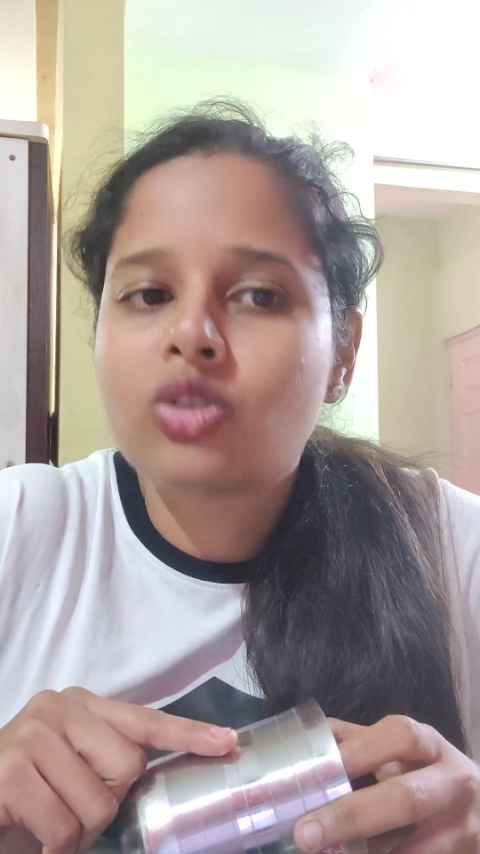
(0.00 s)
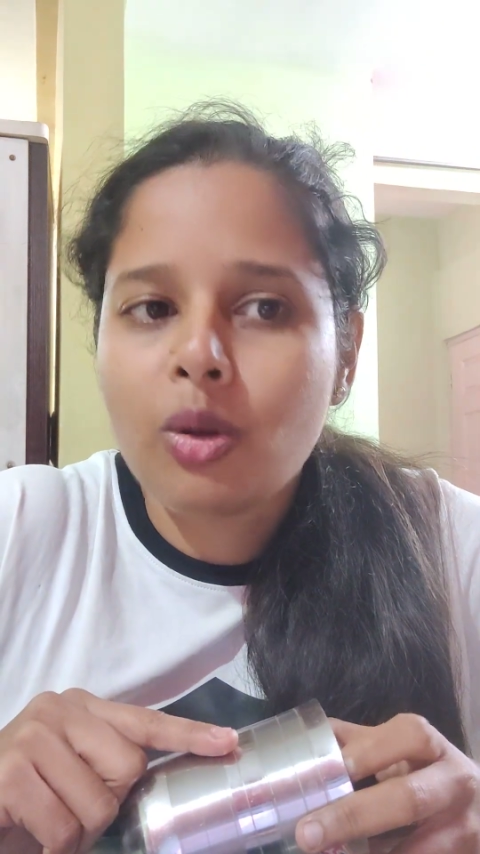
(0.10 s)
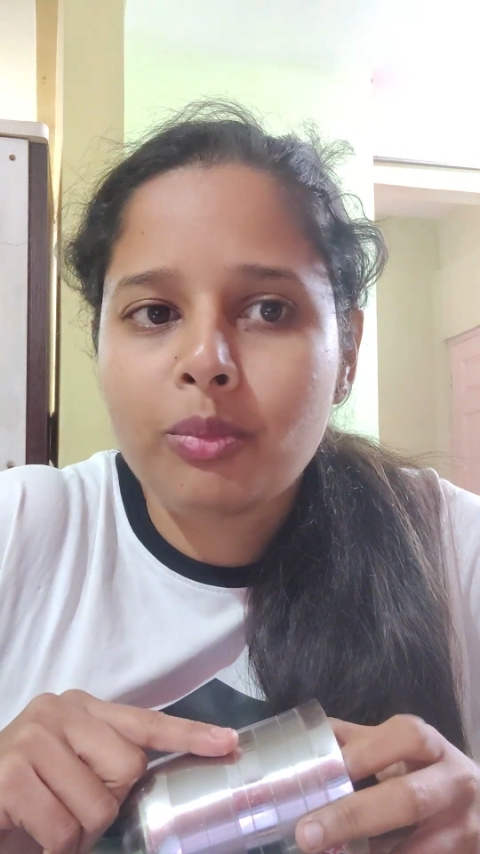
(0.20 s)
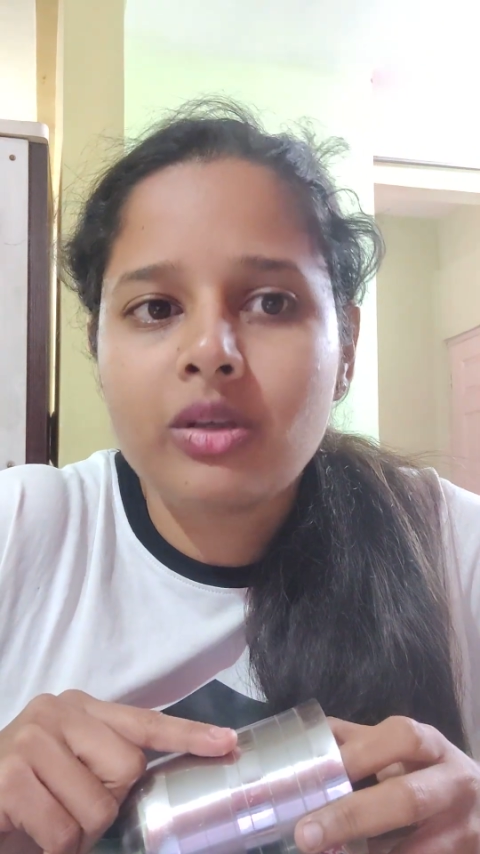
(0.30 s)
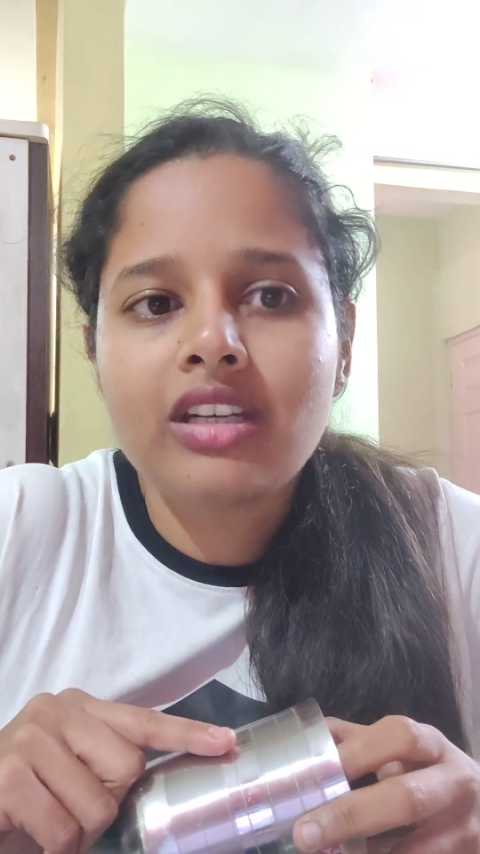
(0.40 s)

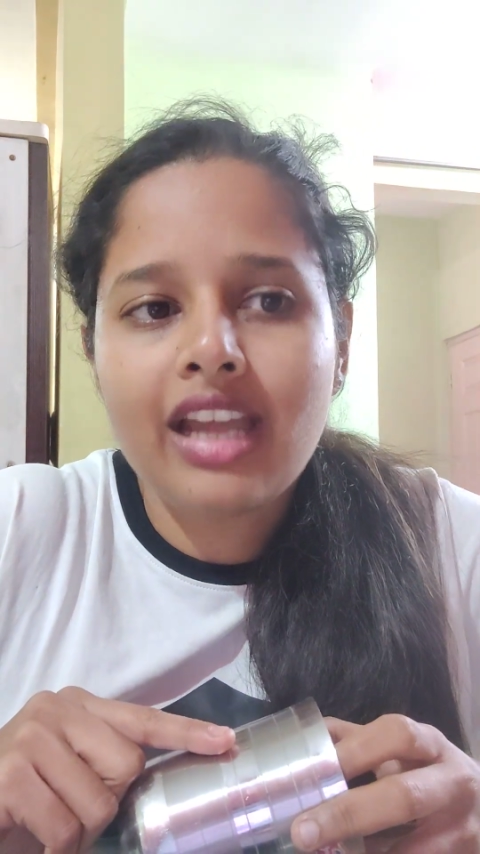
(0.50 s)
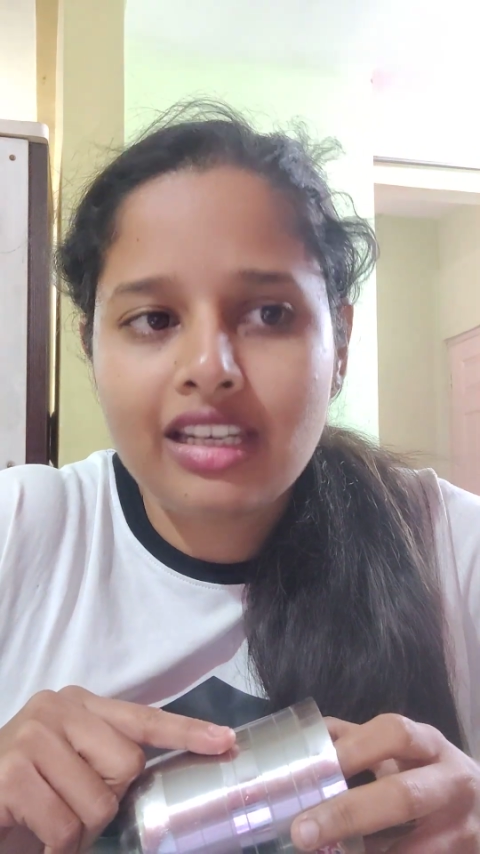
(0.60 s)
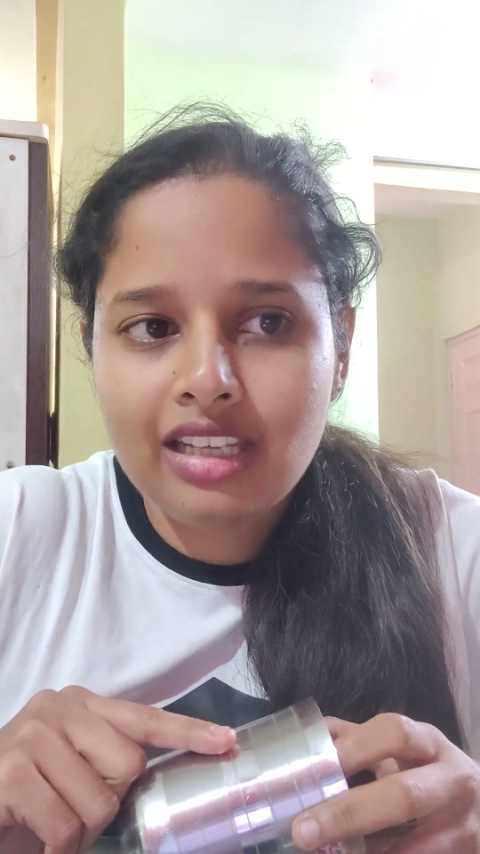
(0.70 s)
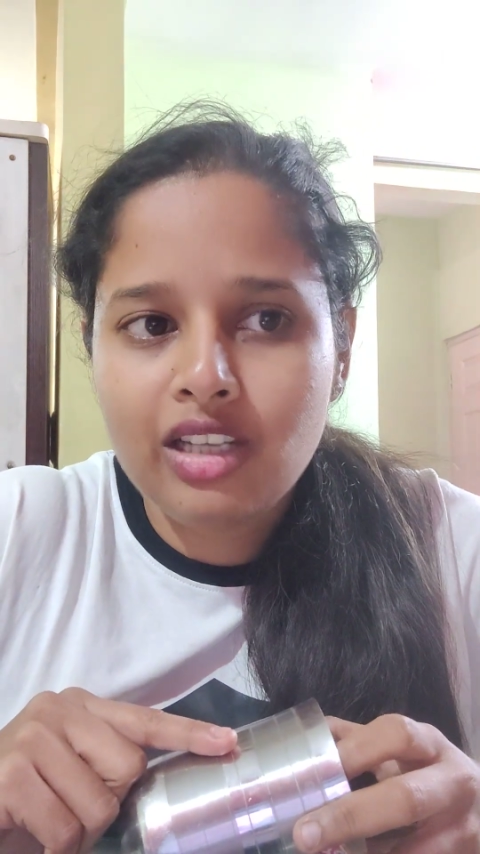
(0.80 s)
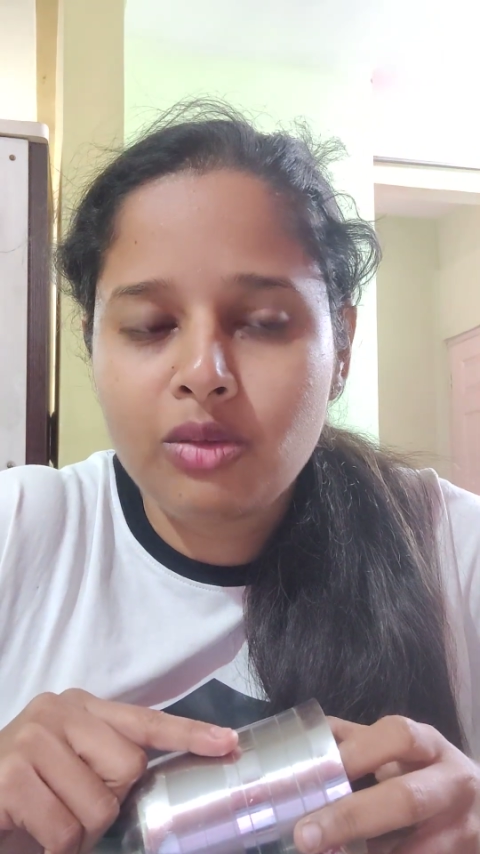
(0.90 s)
copper
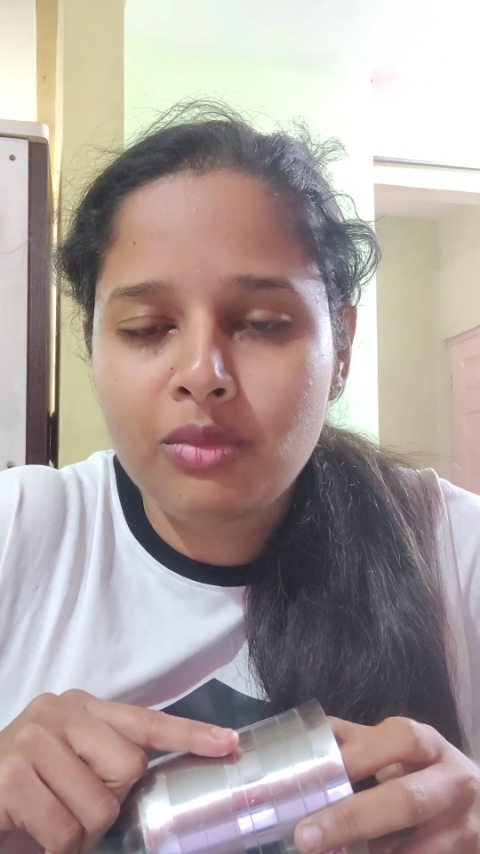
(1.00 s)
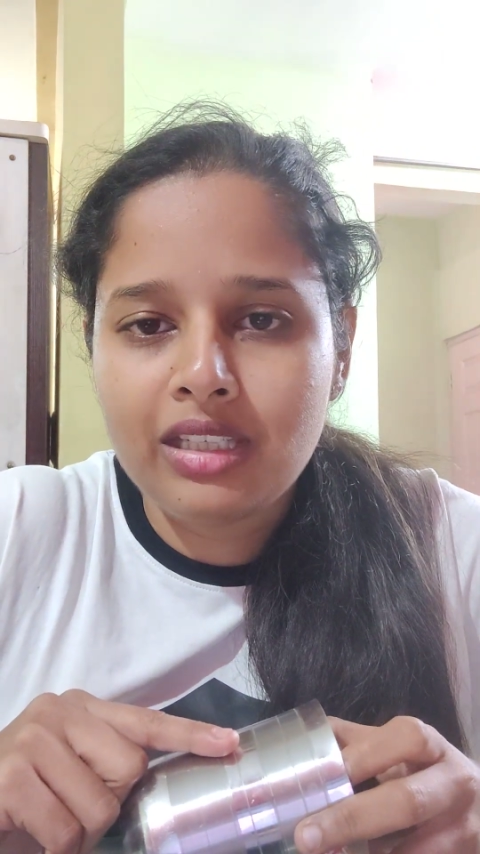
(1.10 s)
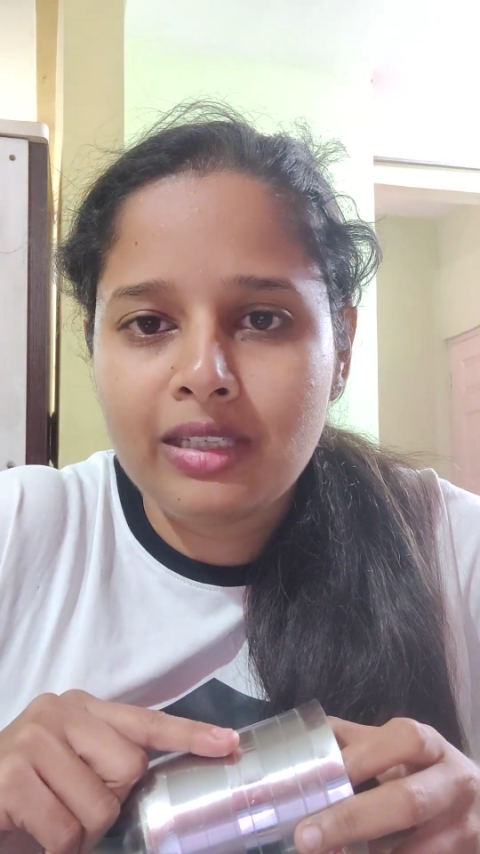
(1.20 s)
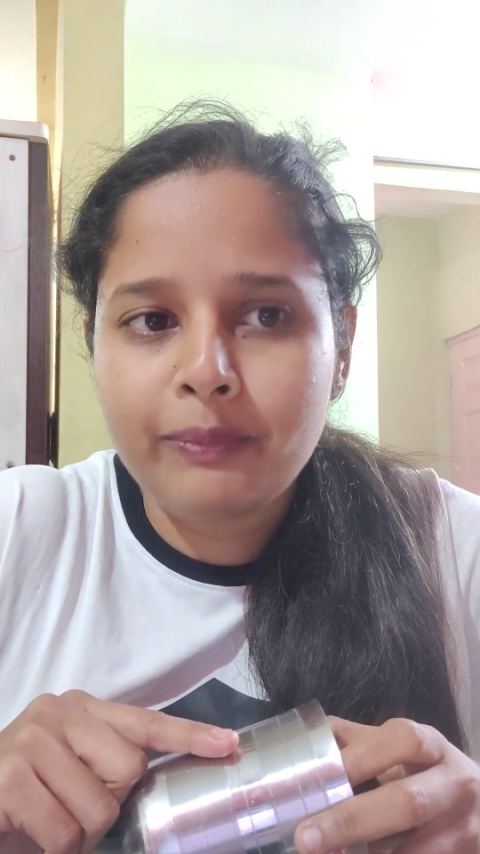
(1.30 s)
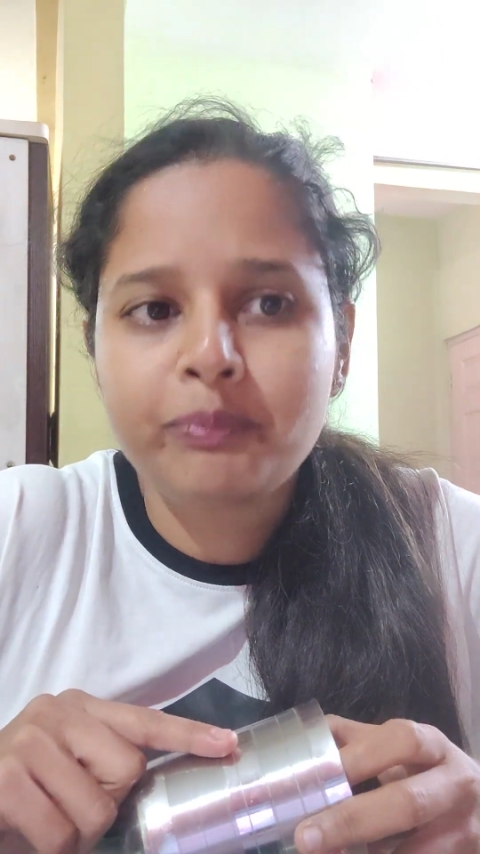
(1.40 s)
and
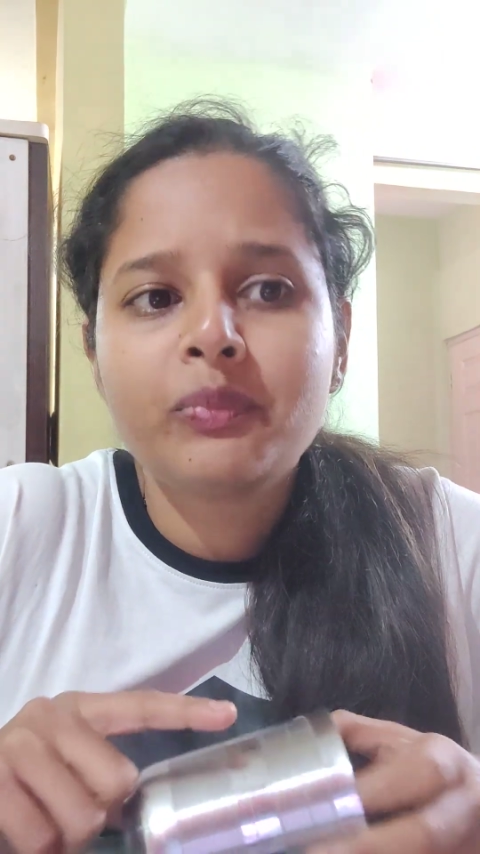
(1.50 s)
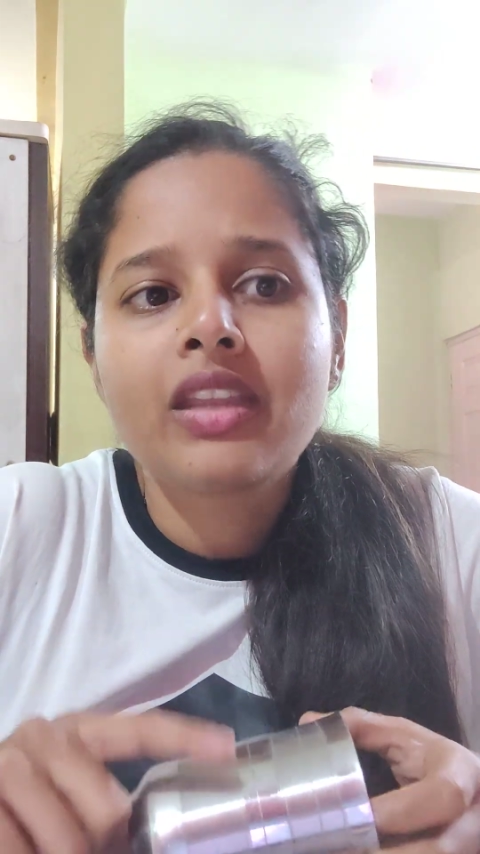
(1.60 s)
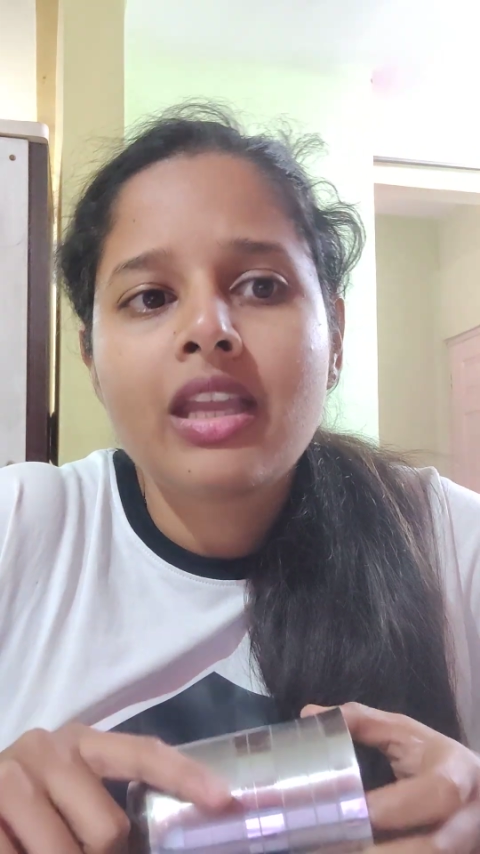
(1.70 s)
aluminium.